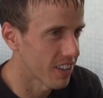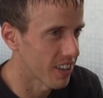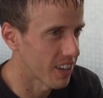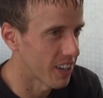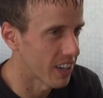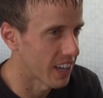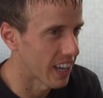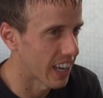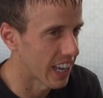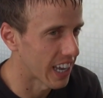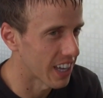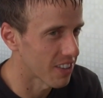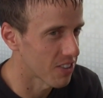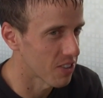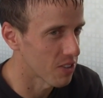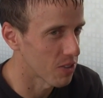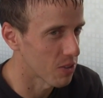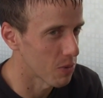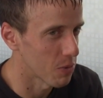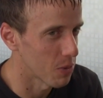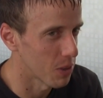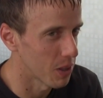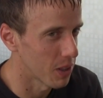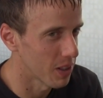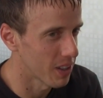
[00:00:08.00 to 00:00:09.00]
I
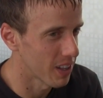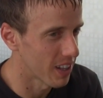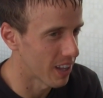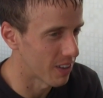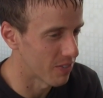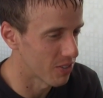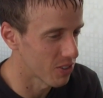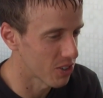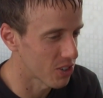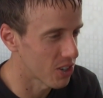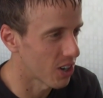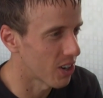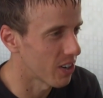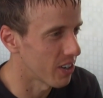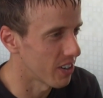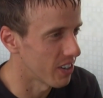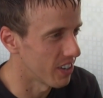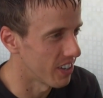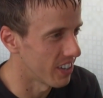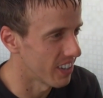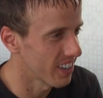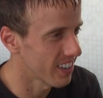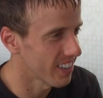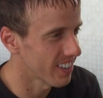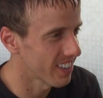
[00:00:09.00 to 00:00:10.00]
guess I've
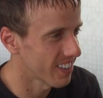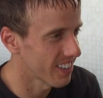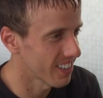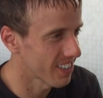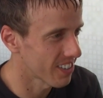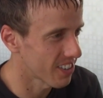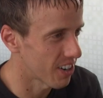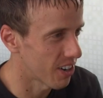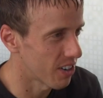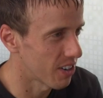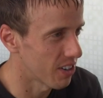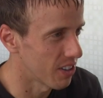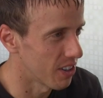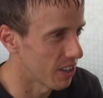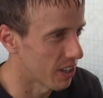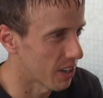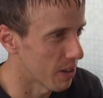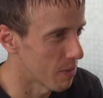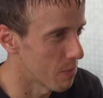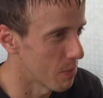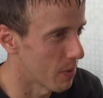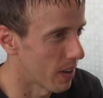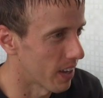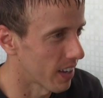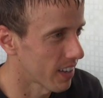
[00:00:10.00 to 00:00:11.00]
started it. Started the
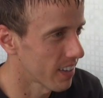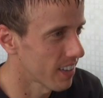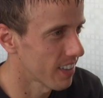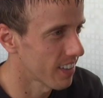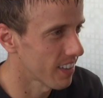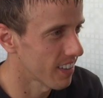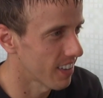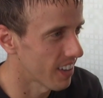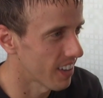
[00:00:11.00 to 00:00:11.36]
comeback.